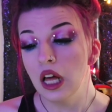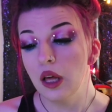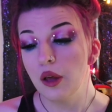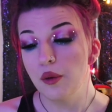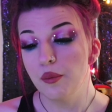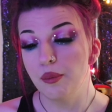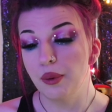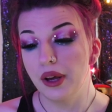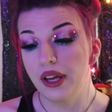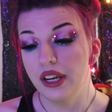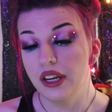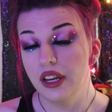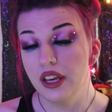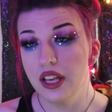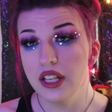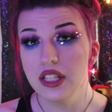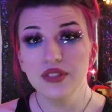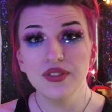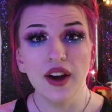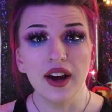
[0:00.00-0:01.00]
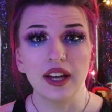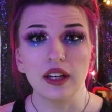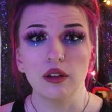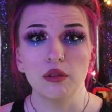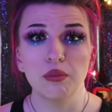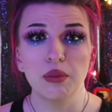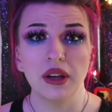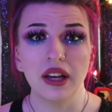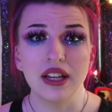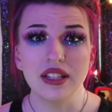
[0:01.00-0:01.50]
but it's
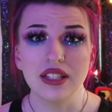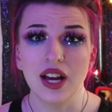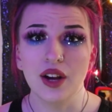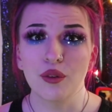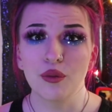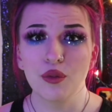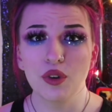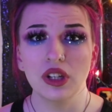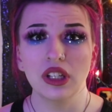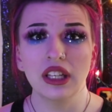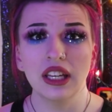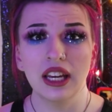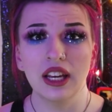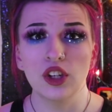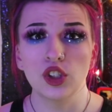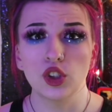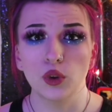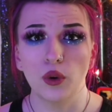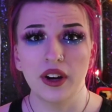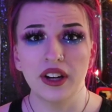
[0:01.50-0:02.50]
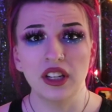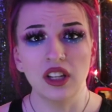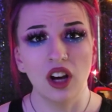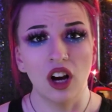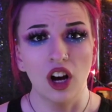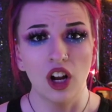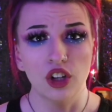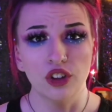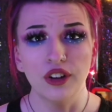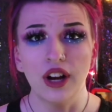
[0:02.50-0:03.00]
fine because I really enjoyed
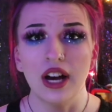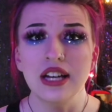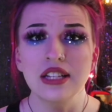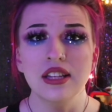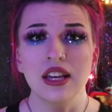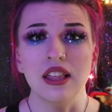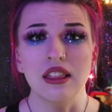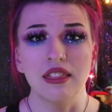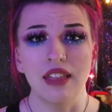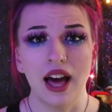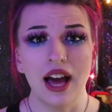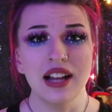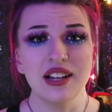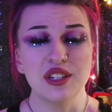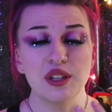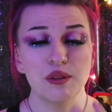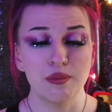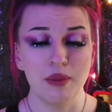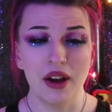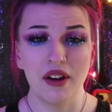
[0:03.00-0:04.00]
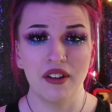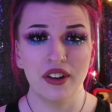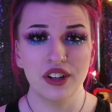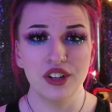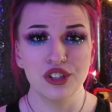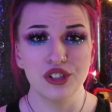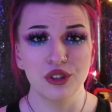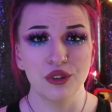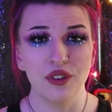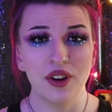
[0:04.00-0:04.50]
contrasting that to Marriage
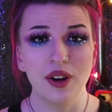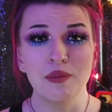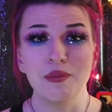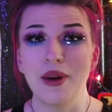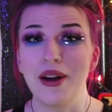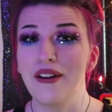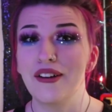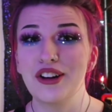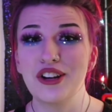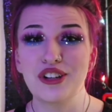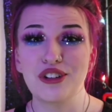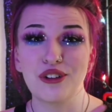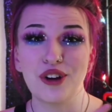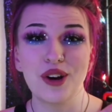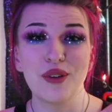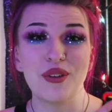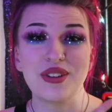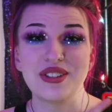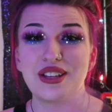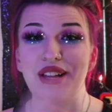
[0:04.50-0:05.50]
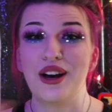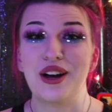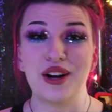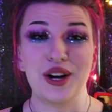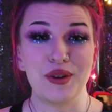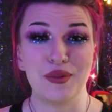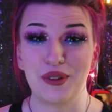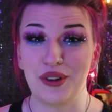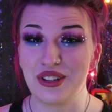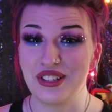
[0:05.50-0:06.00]
Story. Marriage Story was
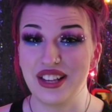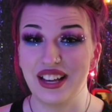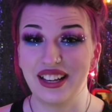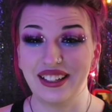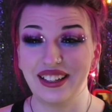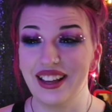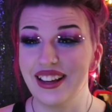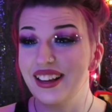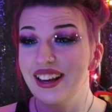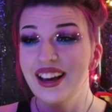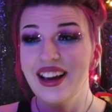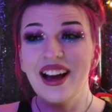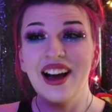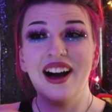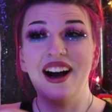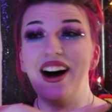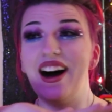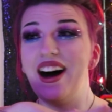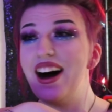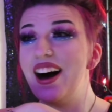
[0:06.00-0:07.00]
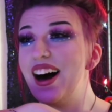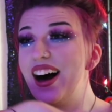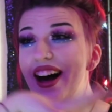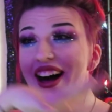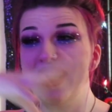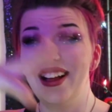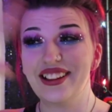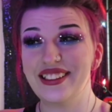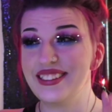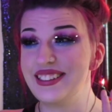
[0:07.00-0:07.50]
100% like
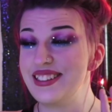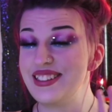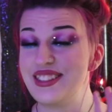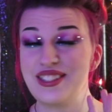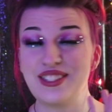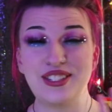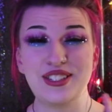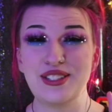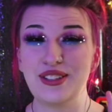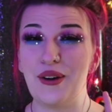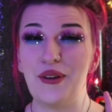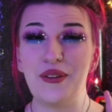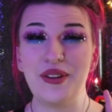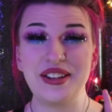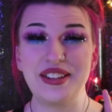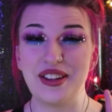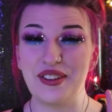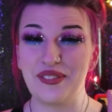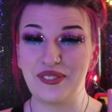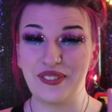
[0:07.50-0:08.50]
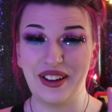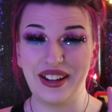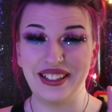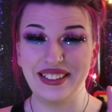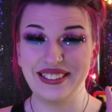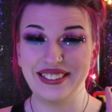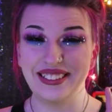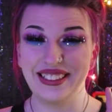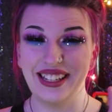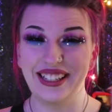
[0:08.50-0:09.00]
so
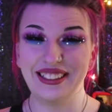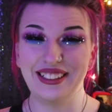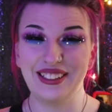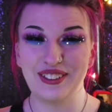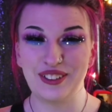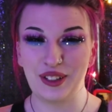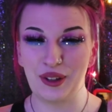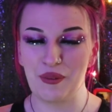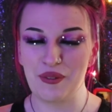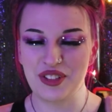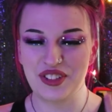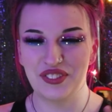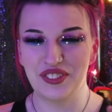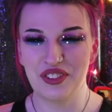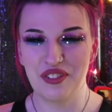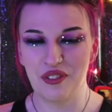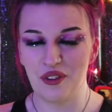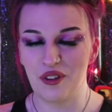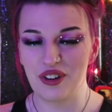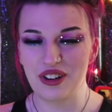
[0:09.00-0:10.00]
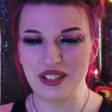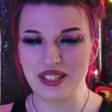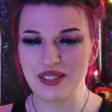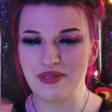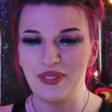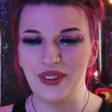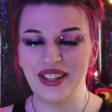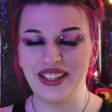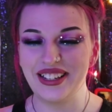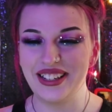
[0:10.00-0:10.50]
different in the terms of divorce,
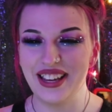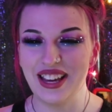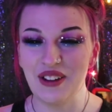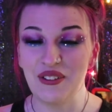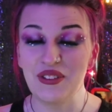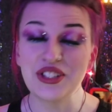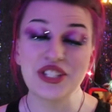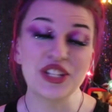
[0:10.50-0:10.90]
but it was